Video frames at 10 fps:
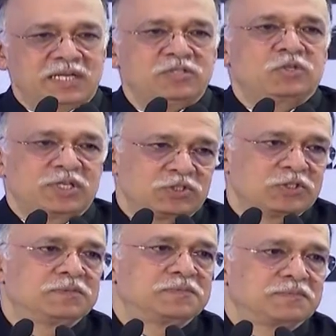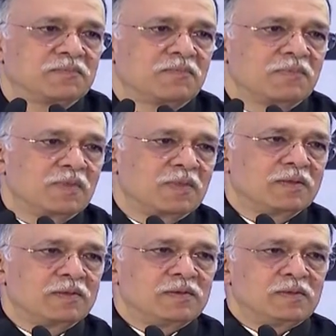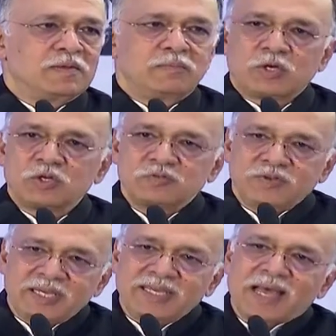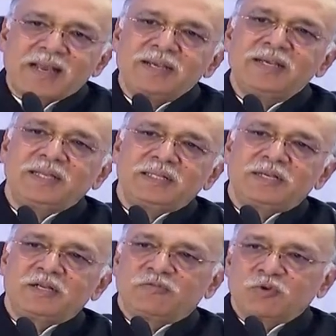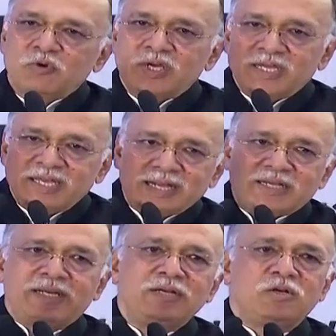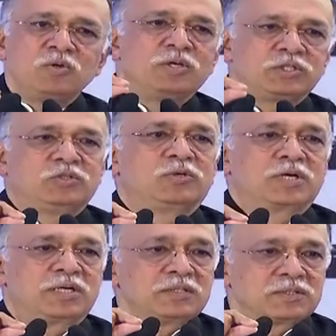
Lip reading: education. Because we guarantee that if you get into Ashoka,